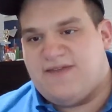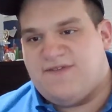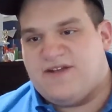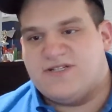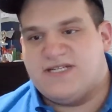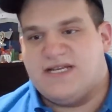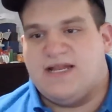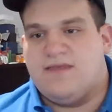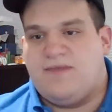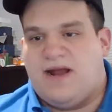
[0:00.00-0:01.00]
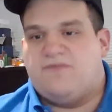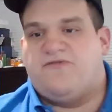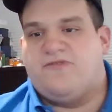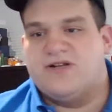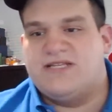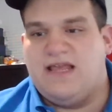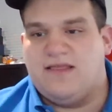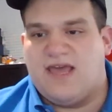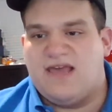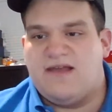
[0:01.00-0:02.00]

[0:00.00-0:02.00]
Dave Henderson in the bottom of the 14th.